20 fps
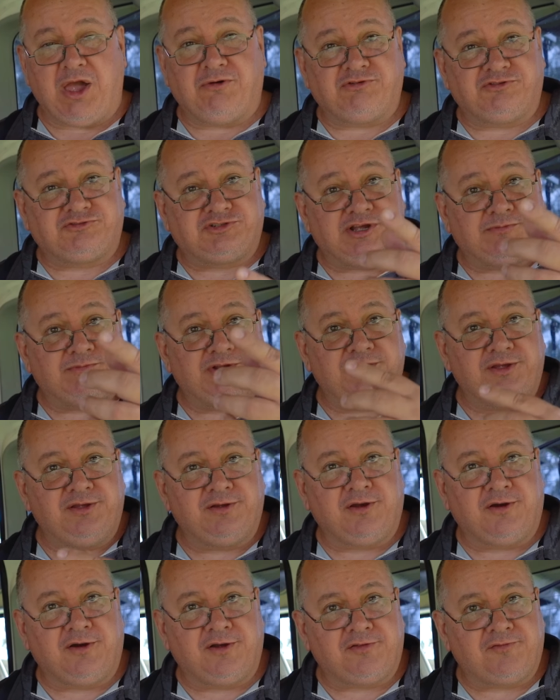I wish some of
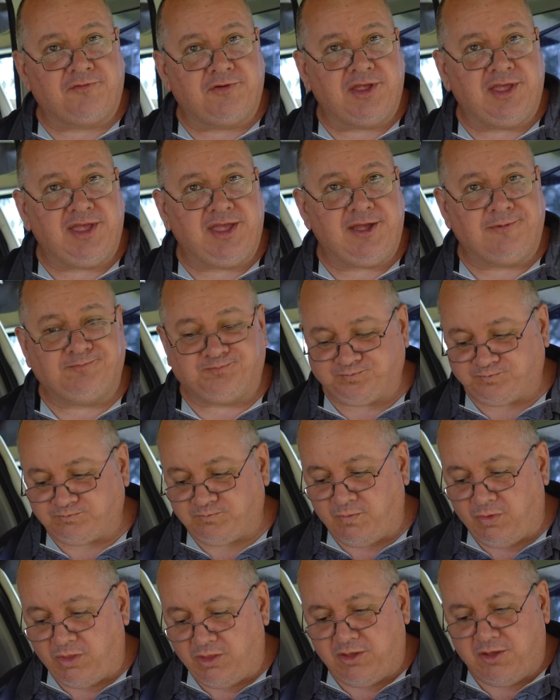you guys were here
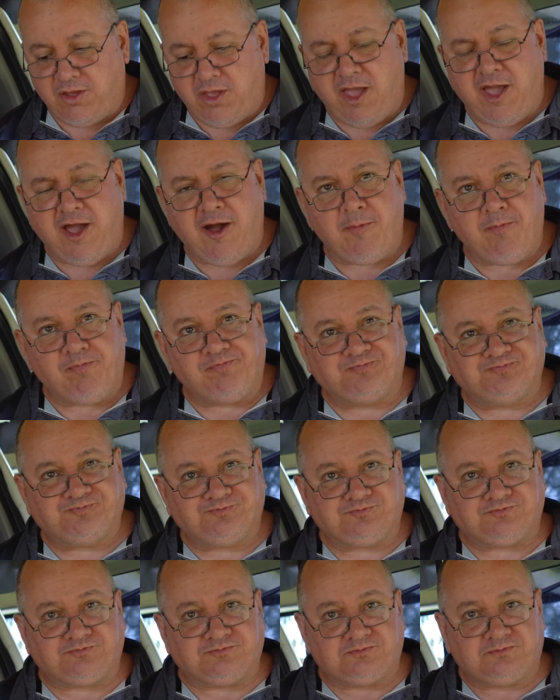to help
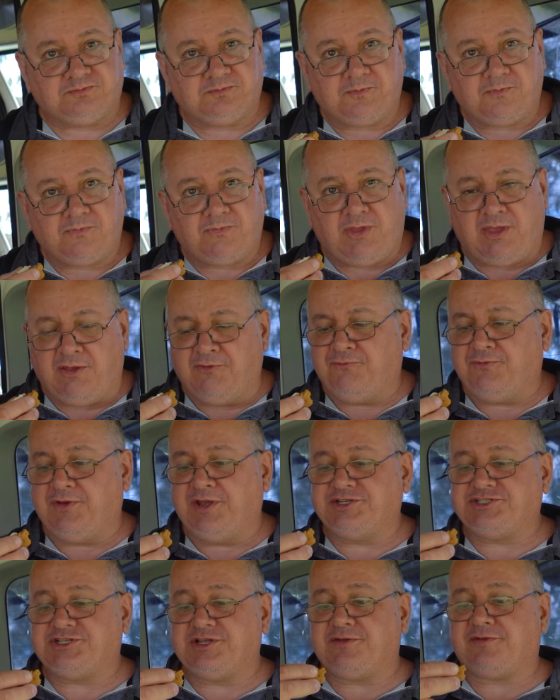
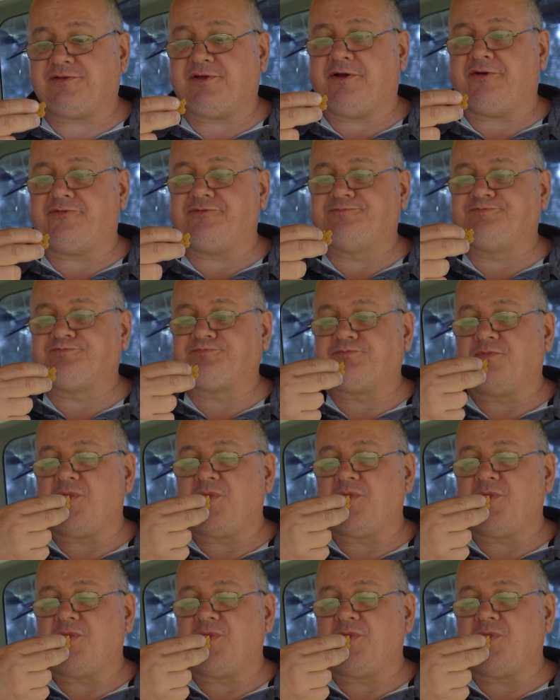finish this off.